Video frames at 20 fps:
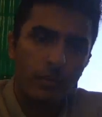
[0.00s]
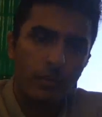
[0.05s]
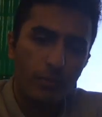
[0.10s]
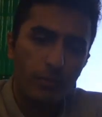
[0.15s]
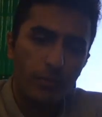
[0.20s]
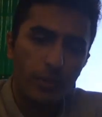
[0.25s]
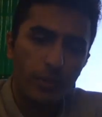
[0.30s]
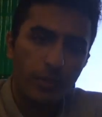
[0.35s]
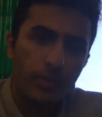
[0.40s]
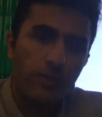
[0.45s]

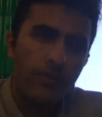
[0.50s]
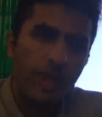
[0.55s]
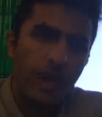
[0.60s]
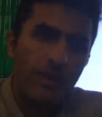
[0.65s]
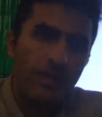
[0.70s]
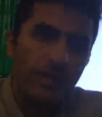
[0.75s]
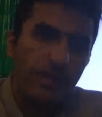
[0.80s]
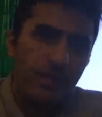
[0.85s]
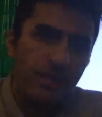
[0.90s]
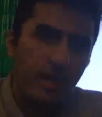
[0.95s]
for
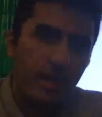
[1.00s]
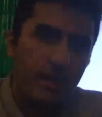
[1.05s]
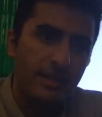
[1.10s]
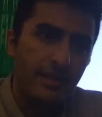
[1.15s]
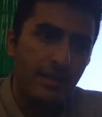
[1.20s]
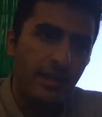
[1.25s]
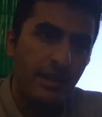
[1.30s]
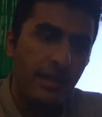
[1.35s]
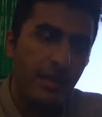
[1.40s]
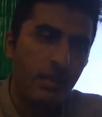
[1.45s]

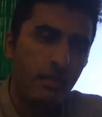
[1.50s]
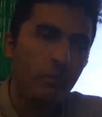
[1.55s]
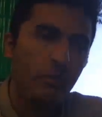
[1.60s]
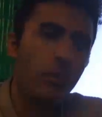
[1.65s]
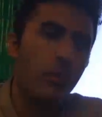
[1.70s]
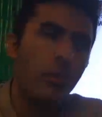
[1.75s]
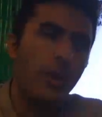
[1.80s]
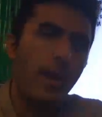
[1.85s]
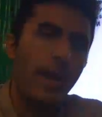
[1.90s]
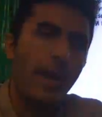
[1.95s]
2019,
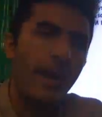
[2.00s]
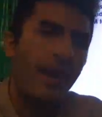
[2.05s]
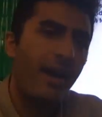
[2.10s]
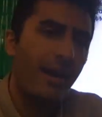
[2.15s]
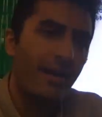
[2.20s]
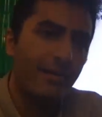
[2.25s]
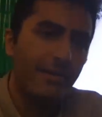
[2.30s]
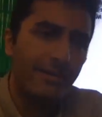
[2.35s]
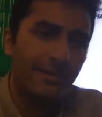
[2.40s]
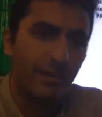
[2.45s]
we'll
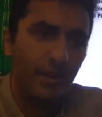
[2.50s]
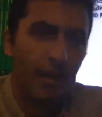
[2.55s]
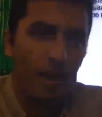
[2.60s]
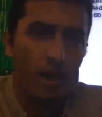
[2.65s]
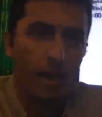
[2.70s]
have